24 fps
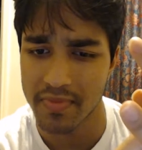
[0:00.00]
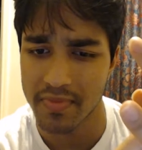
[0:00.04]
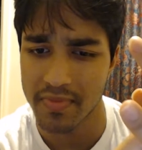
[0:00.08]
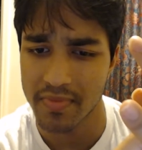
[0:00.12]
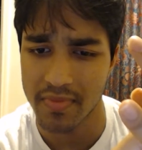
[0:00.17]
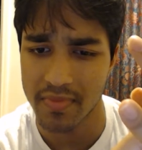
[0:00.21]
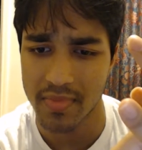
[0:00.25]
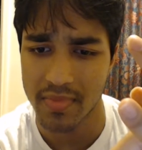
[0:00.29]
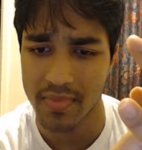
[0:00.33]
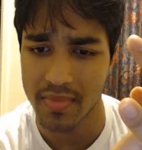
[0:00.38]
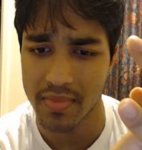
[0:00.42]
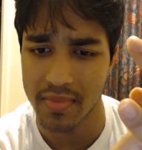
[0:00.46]

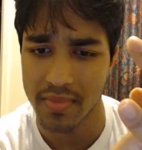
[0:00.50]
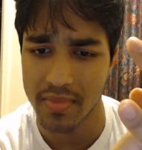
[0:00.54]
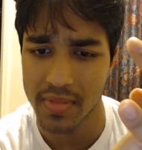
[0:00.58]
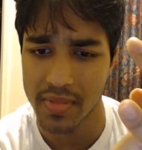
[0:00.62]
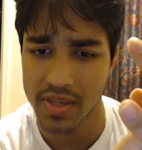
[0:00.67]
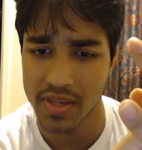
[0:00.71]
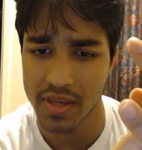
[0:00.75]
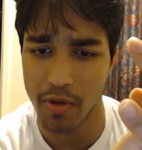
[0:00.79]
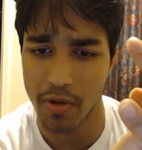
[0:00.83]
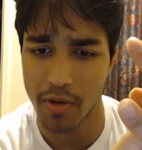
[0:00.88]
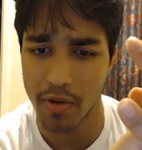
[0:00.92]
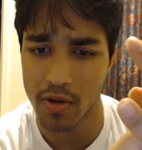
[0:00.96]

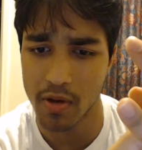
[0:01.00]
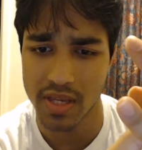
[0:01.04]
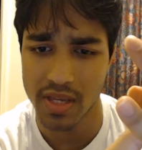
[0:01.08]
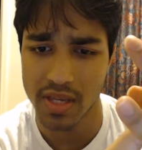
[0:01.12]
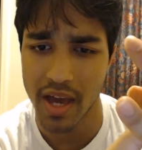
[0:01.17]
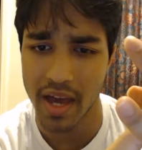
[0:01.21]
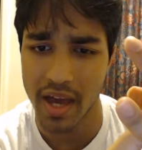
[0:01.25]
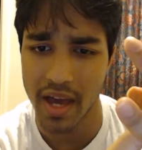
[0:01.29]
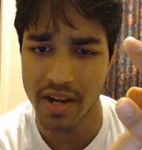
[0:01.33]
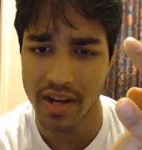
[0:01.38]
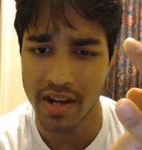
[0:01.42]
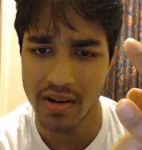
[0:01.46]
supposed to
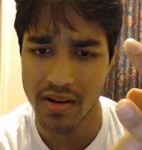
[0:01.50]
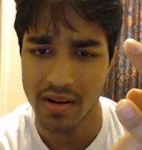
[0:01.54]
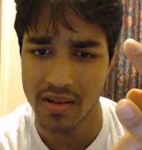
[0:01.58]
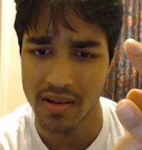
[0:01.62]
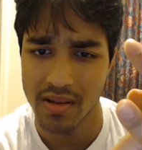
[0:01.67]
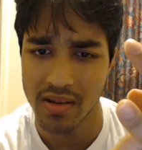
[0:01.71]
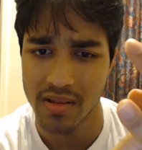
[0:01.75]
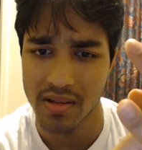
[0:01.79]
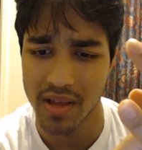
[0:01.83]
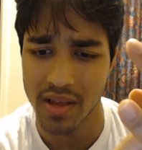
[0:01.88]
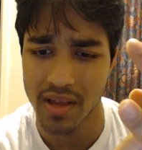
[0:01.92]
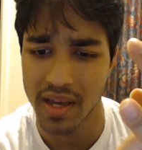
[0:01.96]
matter?
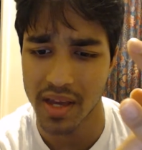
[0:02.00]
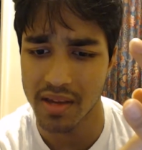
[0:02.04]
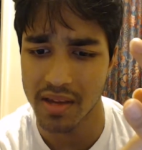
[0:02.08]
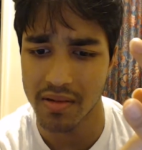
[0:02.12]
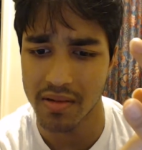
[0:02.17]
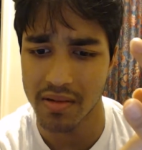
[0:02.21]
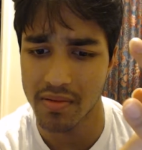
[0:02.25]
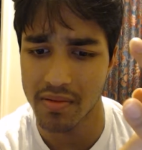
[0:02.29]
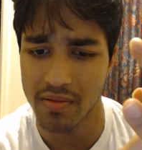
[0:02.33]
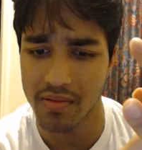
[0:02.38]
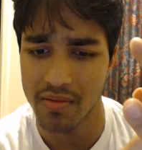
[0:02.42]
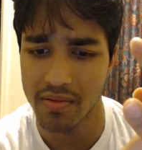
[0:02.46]
Like,
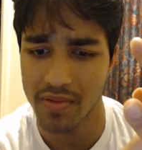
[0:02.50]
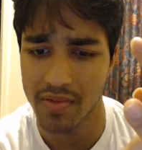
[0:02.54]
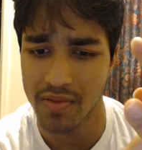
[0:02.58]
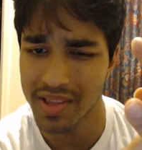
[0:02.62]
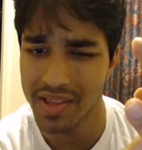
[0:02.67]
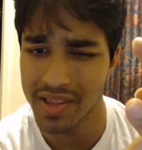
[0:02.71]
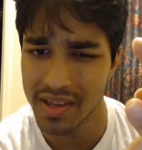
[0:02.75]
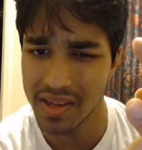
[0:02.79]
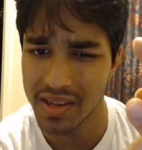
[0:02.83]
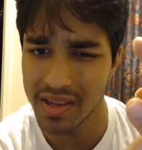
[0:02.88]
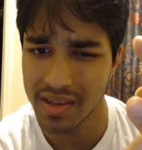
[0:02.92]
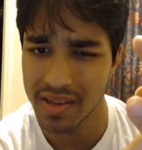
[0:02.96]
really?
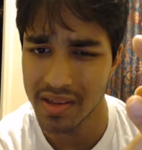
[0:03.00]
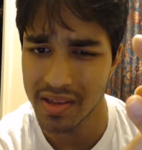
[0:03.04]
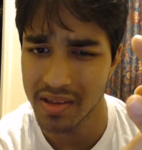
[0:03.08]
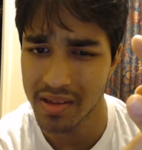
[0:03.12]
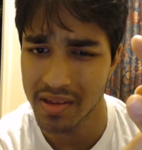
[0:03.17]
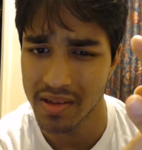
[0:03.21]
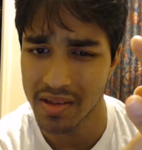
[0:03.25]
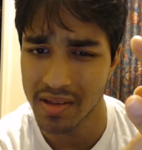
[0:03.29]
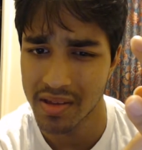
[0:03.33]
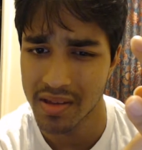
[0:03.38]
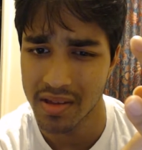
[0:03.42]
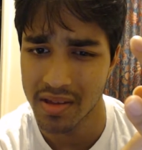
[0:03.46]

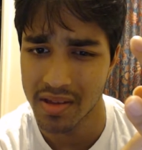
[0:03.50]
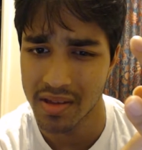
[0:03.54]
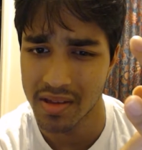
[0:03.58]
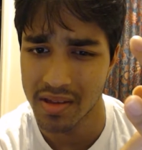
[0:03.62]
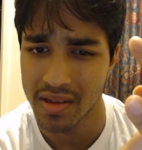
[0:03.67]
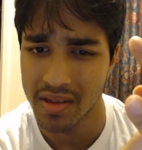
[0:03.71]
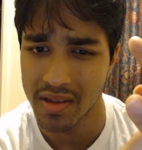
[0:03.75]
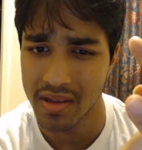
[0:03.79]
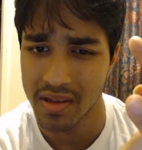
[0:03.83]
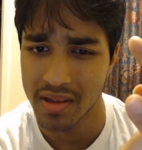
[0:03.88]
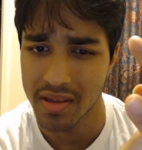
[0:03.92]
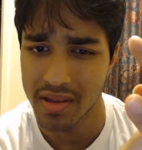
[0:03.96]

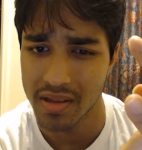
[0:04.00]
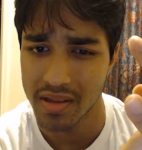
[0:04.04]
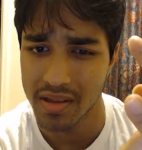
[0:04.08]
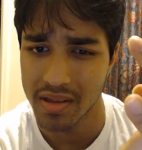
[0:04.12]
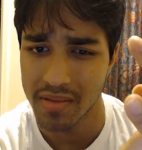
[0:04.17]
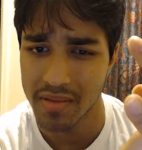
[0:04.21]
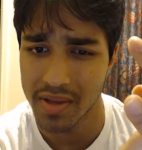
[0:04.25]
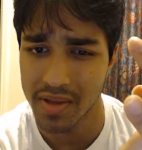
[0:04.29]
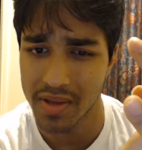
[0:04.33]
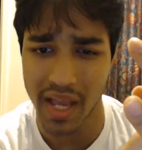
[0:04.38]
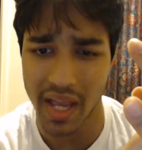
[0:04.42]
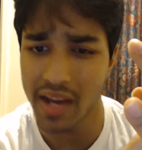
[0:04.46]
Because I
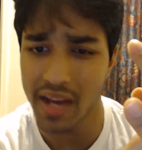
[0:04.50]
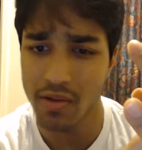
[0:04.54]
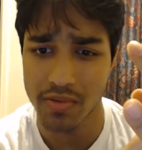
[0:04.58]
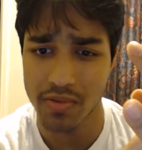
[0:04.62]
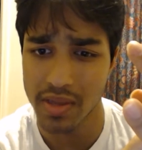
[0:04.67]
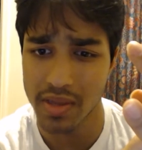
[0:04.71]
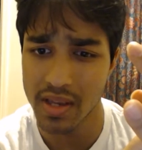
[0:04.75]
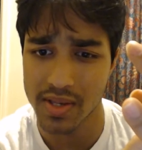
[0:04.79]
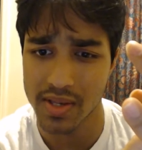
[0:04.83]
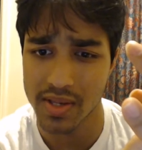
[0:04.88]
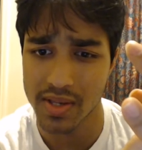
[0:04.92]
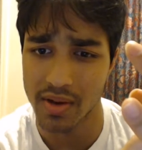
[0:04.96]
don't think
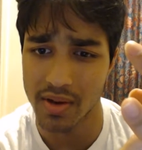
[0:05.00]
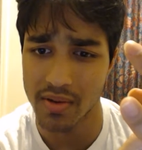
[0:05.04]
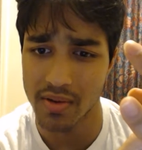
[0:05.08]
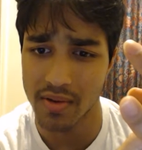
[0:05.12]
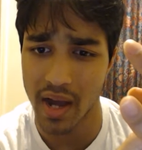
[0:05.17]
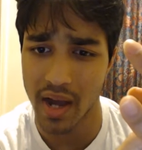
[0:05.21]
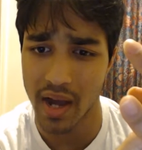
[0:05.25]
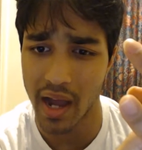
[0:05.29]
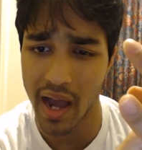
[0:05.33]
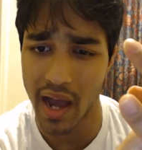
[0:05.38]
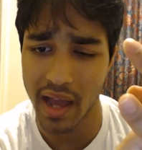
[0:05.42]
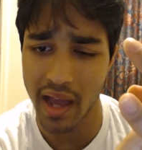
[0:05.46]
so.
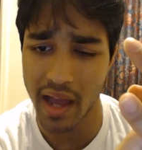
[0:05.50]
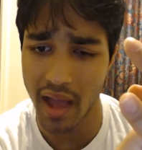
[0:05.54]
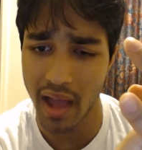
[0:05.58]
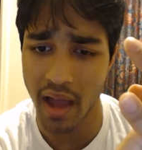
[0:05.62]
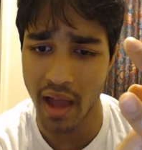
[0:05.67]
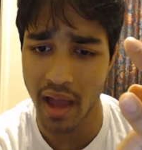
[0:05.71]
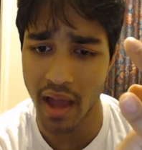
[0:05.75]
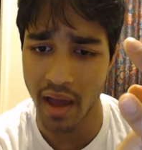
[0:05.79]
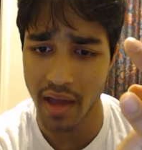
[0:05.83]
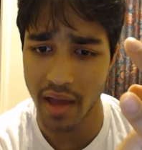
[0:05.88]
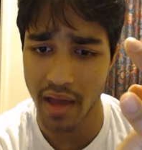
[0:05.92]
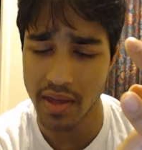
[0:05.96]
I
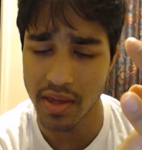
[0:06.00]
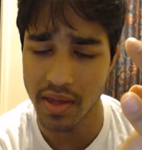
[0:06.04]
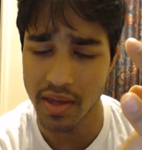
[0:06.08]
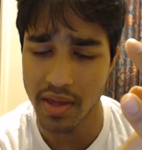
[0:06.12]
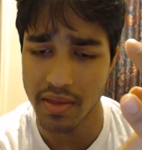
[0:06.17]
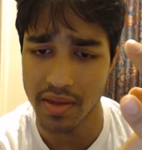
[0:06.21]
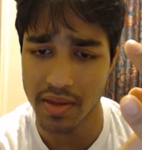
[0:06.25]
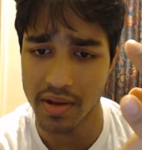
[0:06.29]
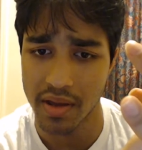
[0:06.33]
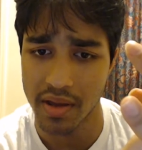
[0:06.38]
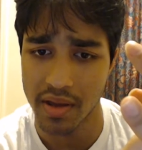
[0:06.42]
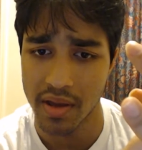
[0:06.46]
think that
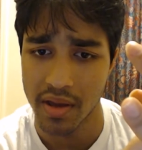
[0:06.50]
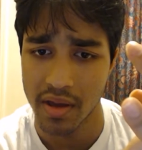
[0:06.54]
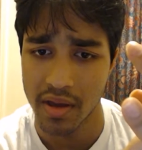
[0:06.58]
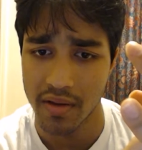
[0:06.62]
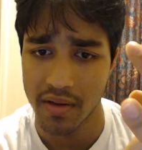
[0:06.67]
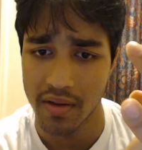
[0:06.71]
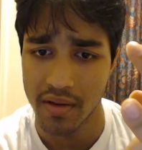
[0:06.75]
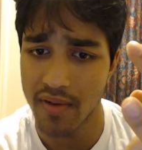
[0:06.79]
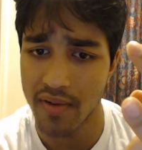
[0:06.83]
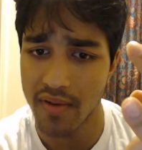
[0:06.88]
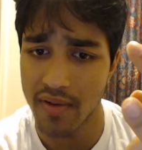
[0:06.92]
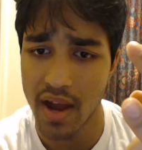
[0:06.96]

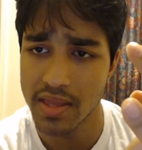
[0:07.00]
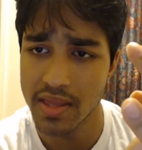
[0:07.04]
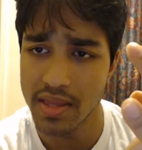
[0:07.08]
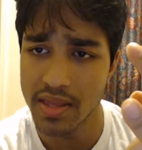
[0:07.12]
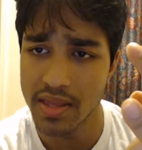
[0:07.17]
friends,